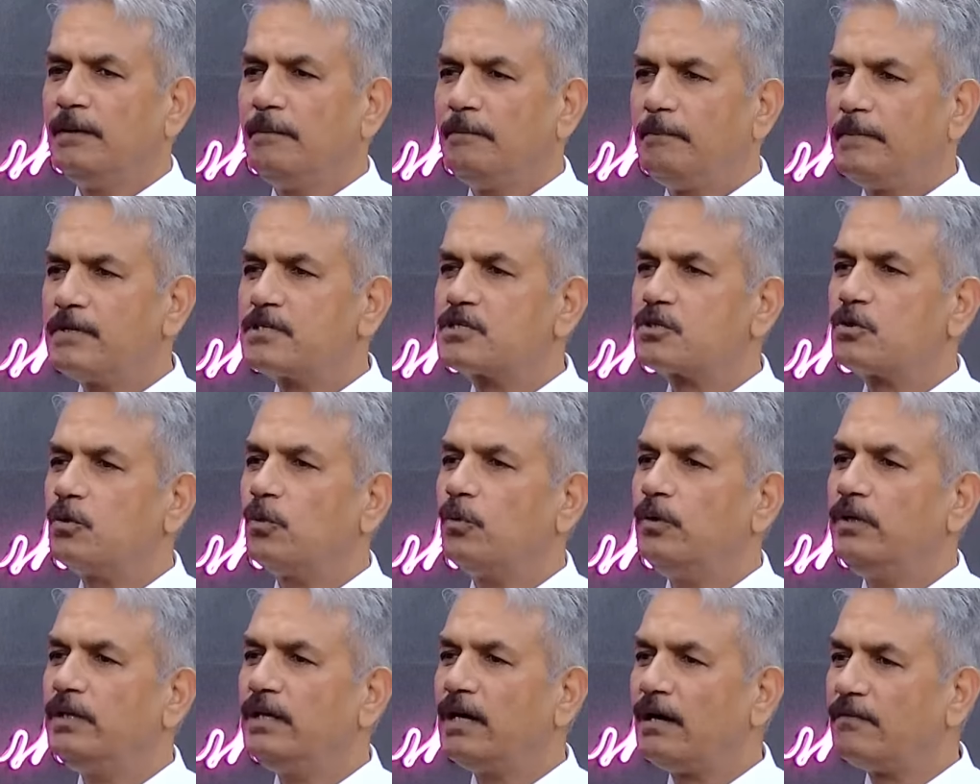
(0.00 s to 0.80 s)
But
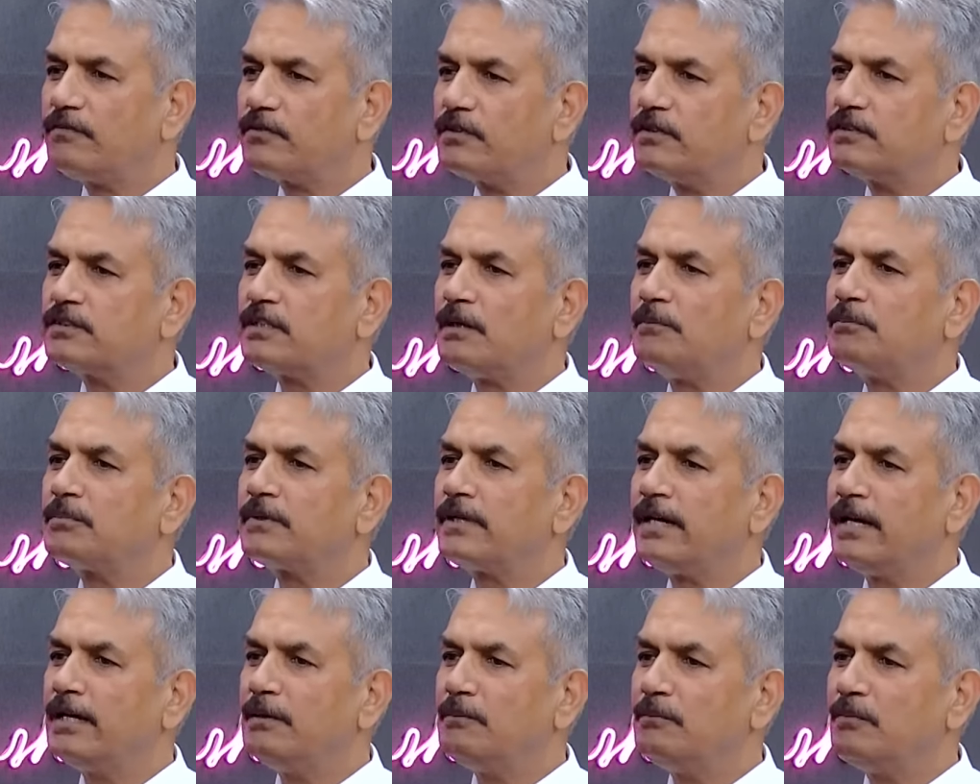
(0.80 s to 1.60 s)
slowly after some
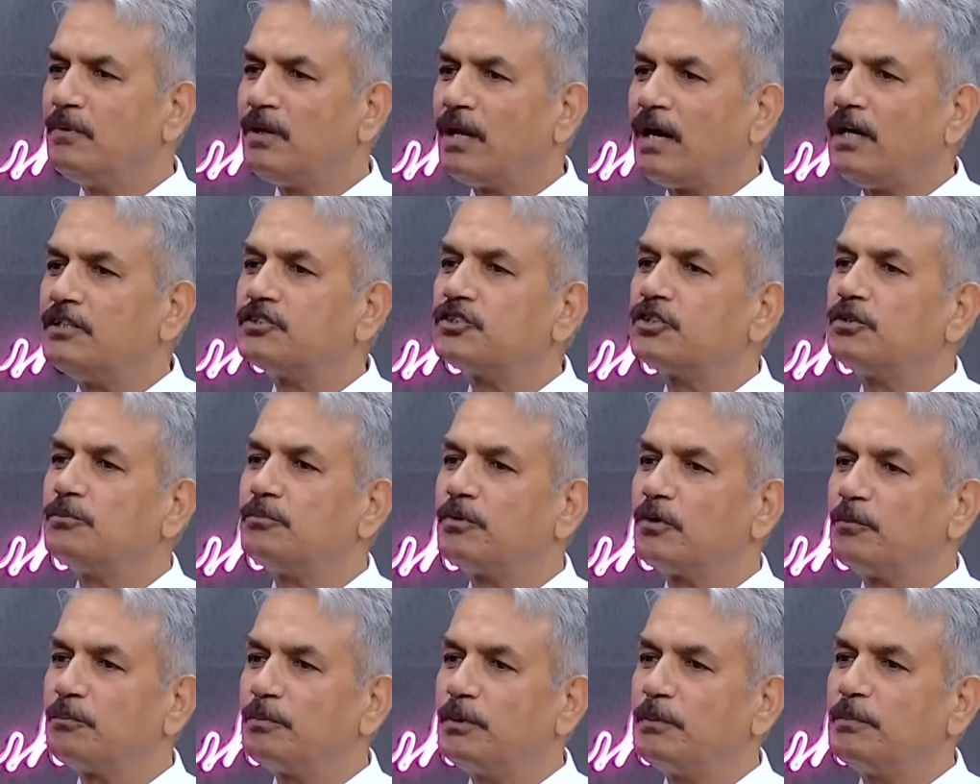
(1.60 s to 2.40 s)
time, large
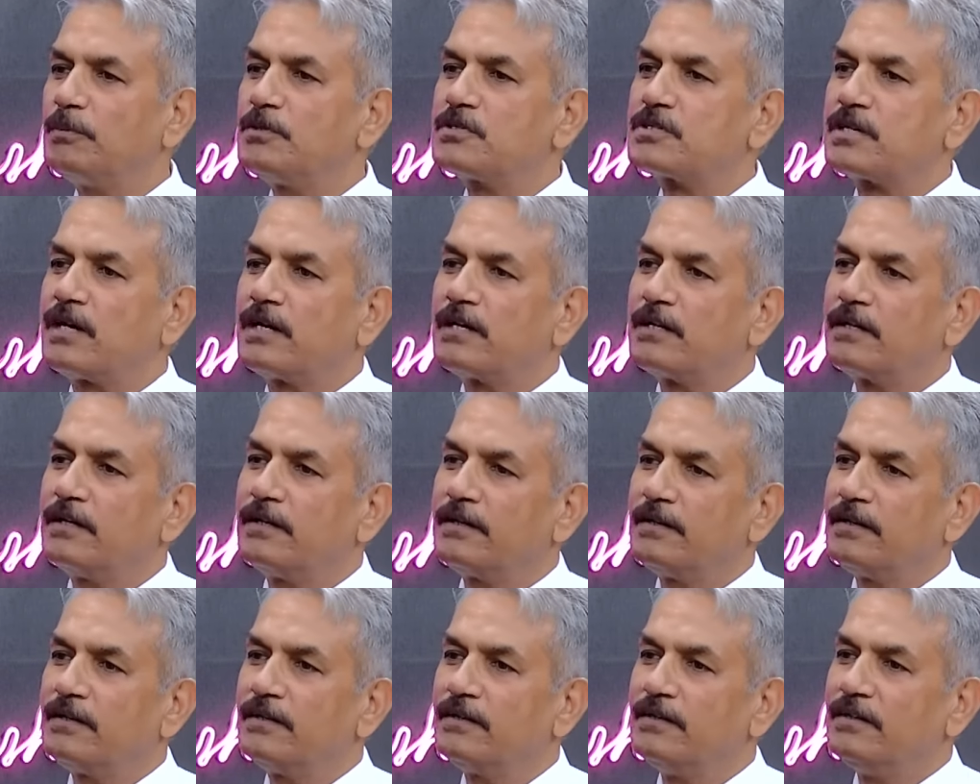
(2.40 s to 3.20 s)
number of people started
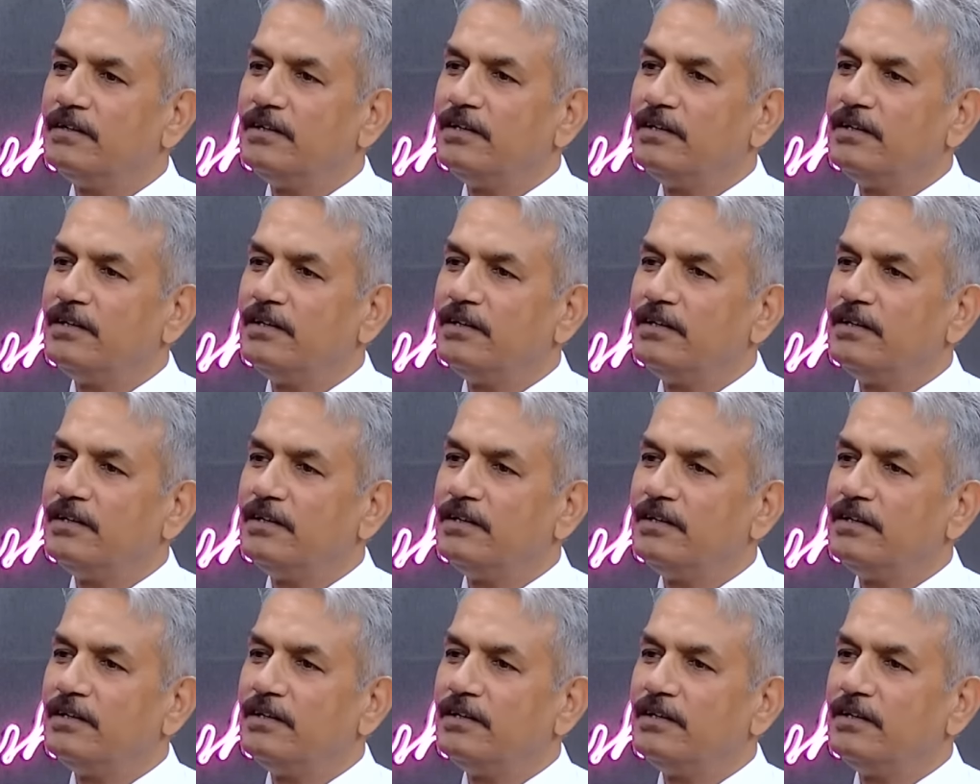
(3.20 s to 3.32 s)
getting